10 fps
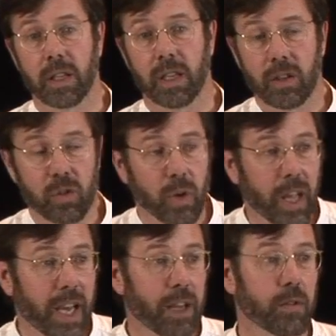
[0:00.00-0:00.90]
into
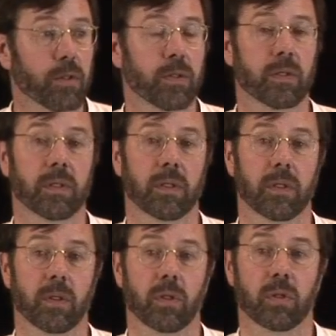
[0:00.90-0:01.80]
life,
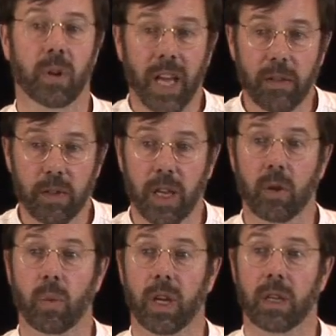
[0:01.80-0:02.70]
so life can
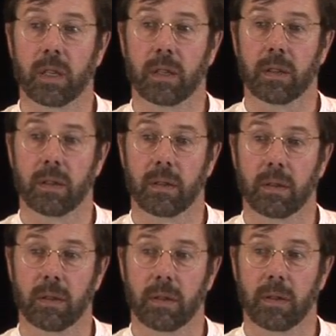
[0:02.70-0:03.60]
awaken.
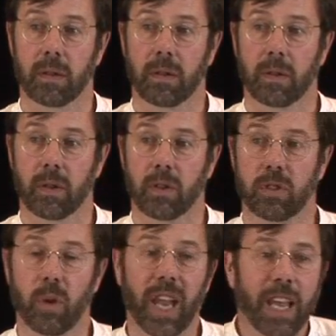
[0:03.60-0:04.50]

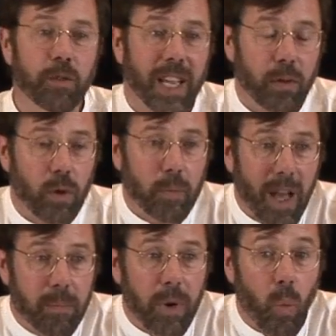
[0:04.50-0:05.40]
So life can
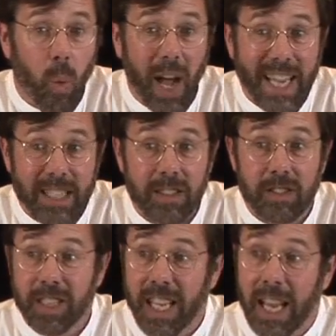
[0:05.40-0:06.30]
remember why it
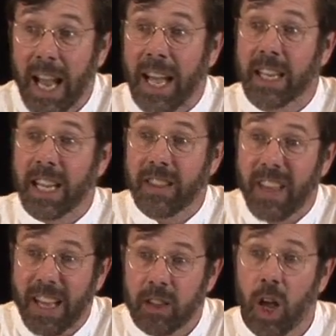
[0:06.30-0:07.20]
is here, and in
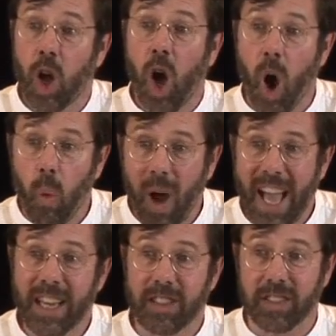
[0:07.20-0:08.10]
that
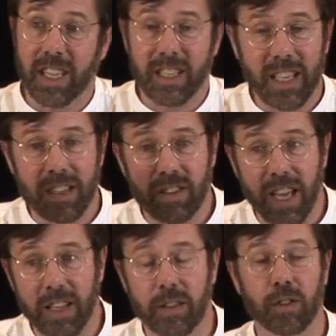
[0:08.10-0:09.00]
awareness it can
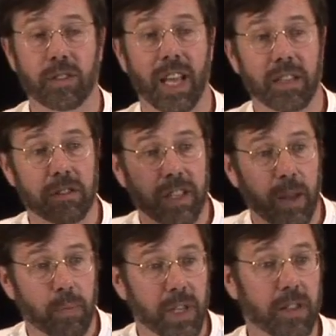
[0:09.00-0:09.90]
take this next
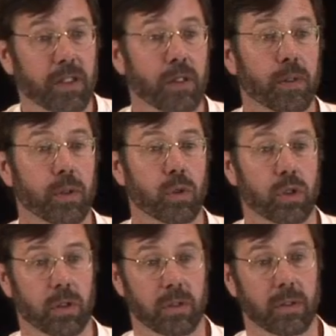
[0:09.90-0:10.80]
step in its
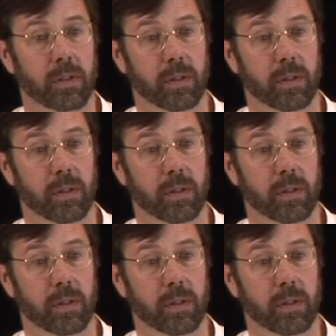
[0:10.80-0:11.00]
evolution.